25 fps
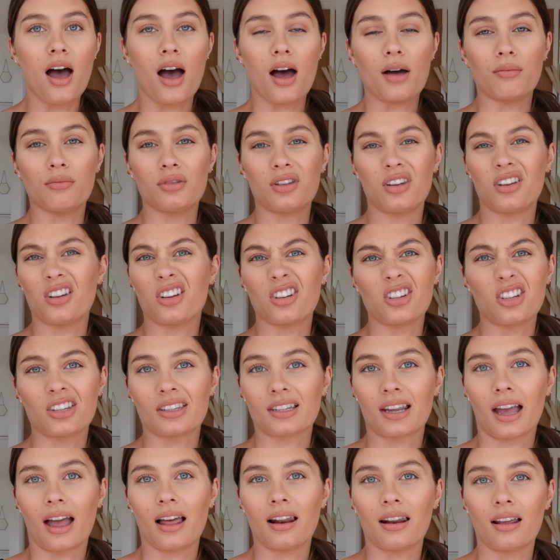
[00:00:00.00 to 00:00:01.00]
so you can
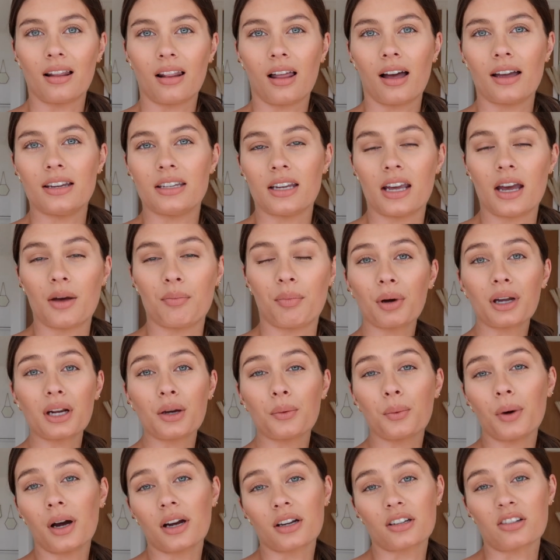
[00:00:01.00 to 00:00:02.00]
just get a little idea. But
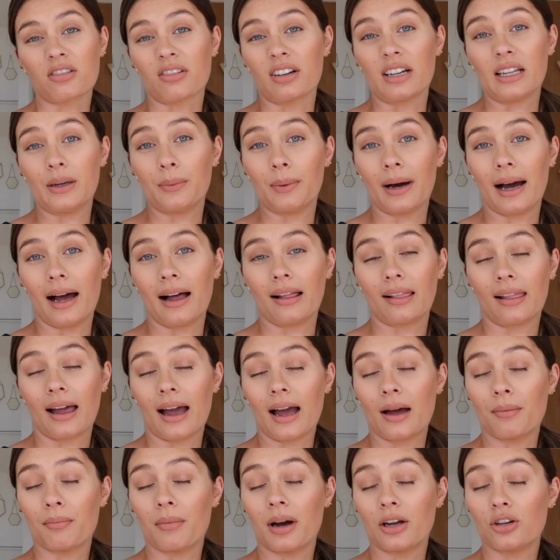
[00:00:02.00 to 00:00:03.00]
it worked really well
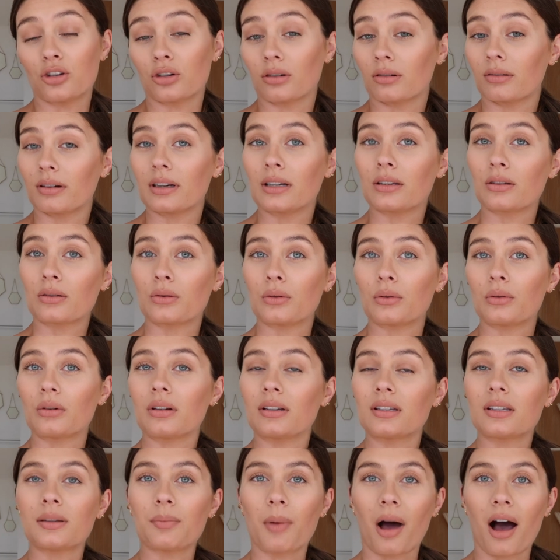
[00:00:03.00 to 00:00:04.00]
and my jewellery is
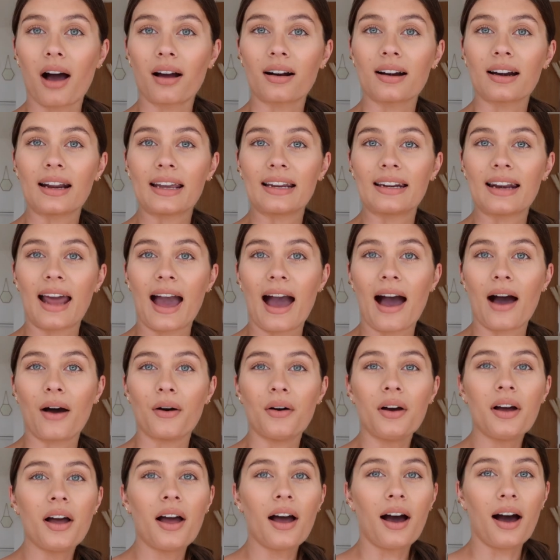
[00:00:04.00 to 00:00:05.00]
all sparkling
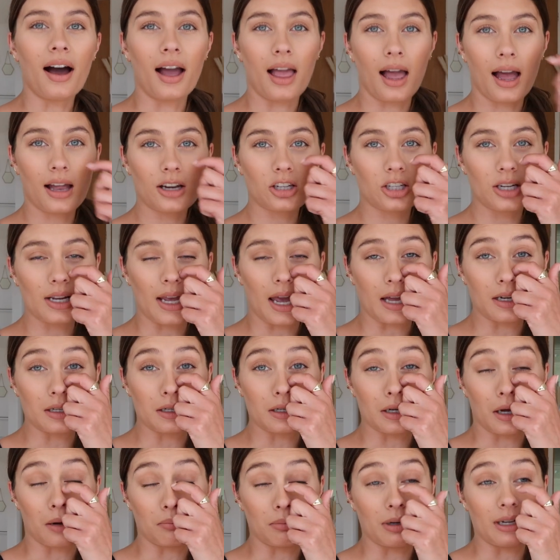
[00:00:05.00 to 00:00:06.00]
now. I actually
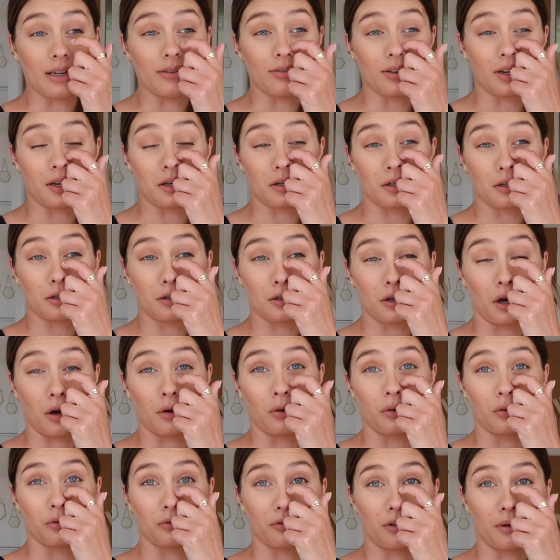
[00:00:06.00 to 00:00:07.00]
ended up leaving it to
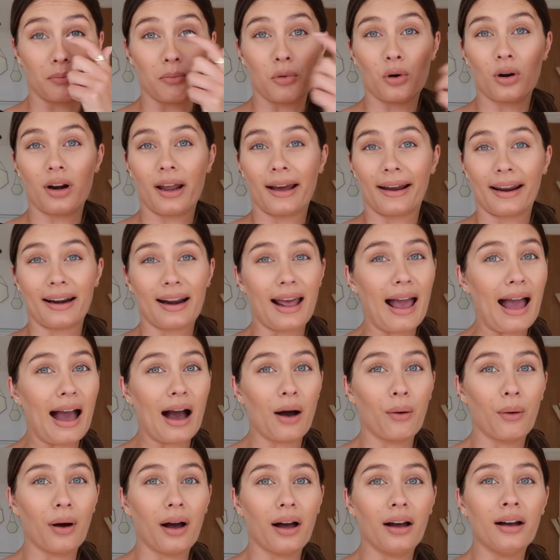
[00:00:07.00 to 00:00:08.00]
soak for more like an
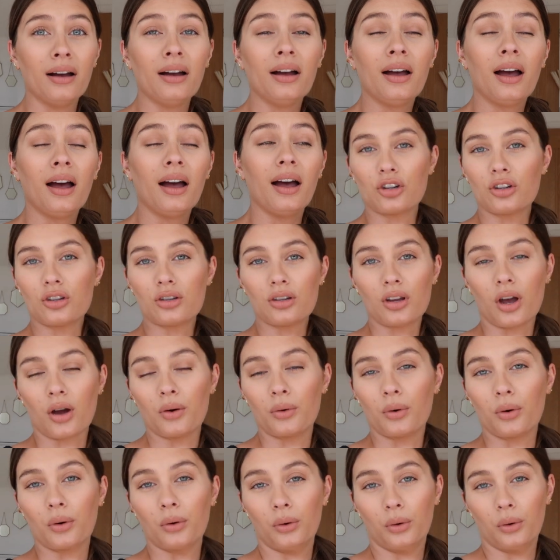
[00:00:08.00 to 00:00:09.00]
hour, just
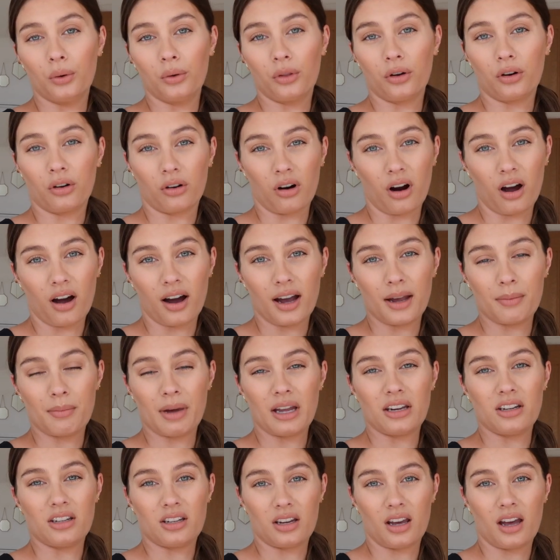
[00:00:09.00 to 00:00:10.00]
so all the grime
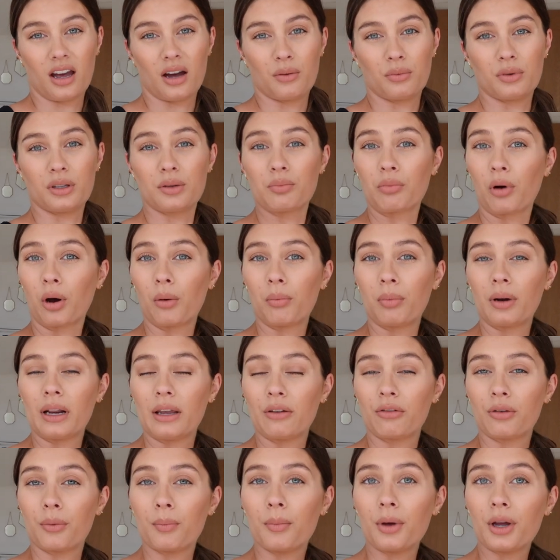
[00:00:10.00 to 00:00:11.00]
and dirt was
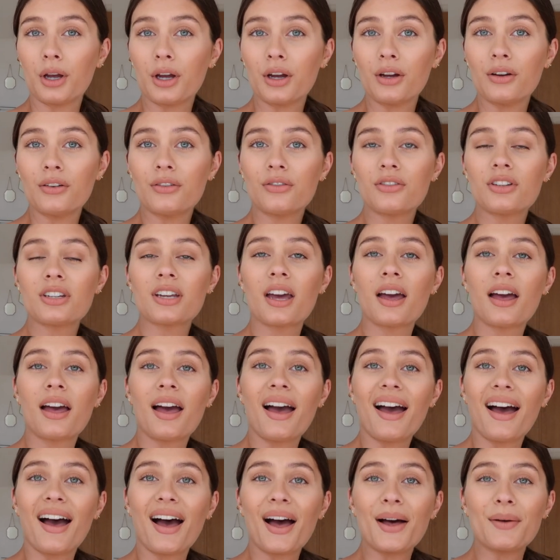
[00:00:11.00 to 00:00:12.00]
properly removed.
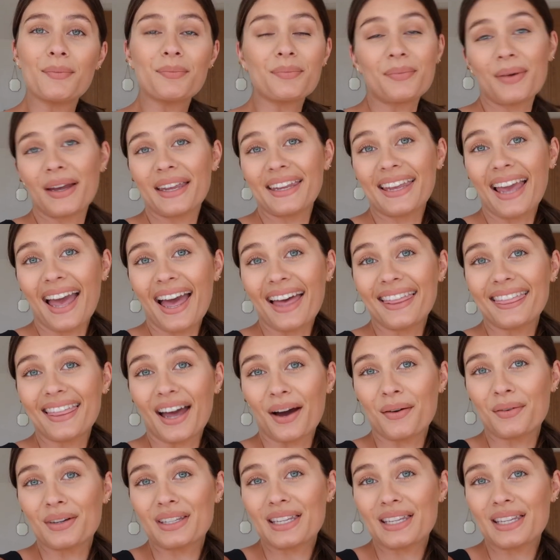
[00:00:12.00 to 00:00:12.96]
But yeah, that